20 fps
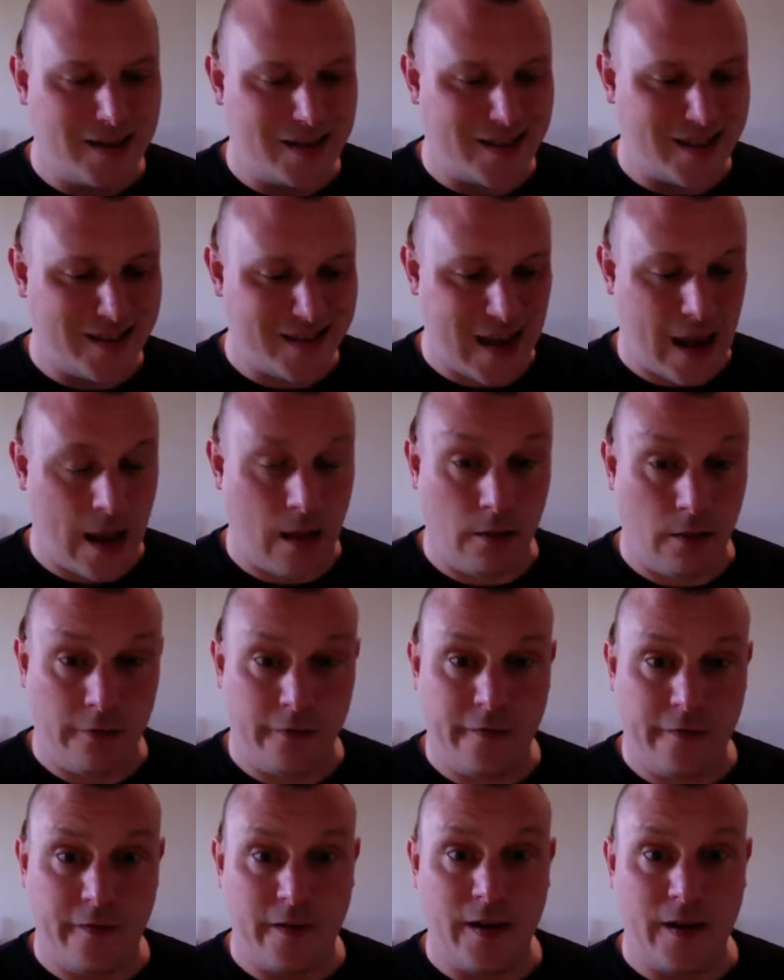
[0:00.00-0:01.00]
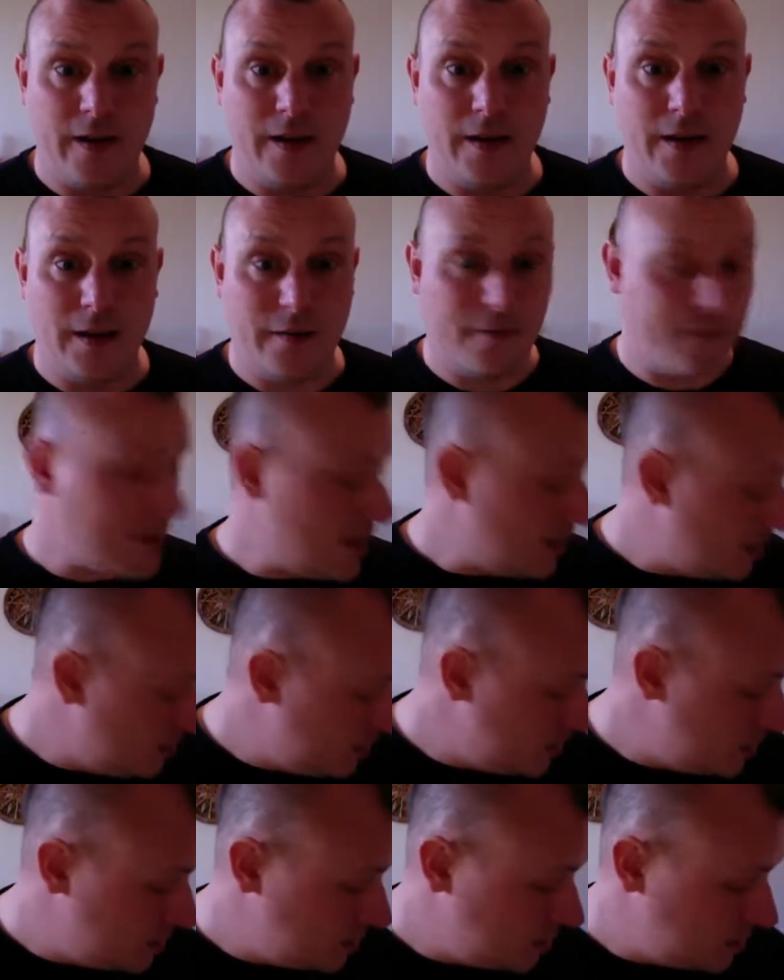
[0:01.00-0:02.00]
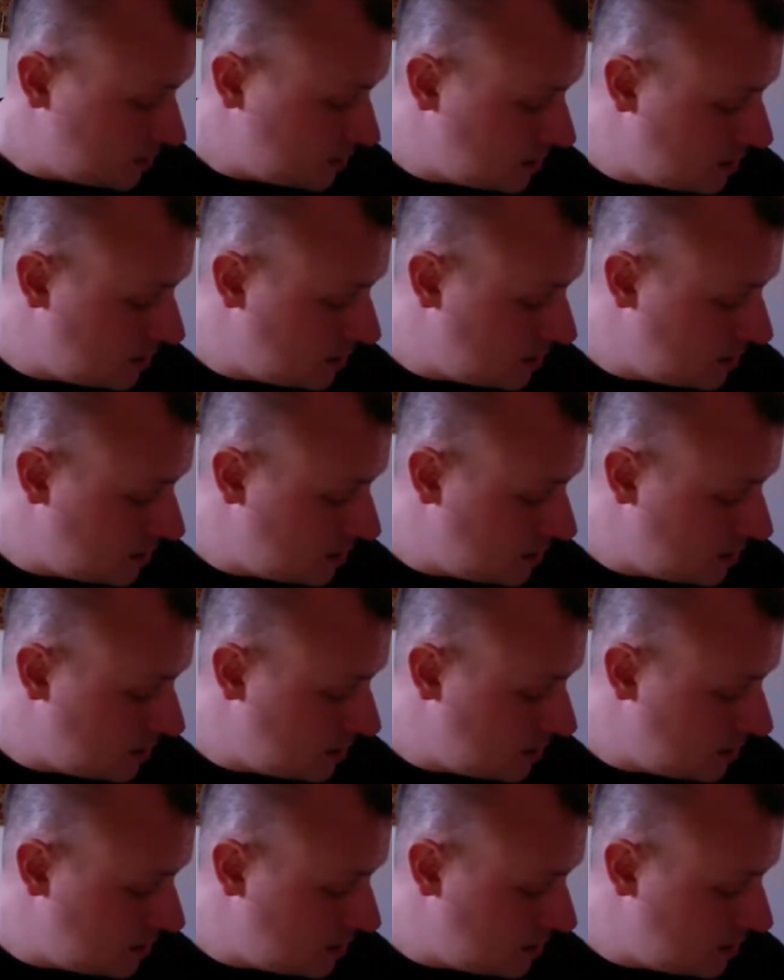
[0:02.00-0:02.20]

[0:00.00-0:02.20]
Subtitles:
self-development.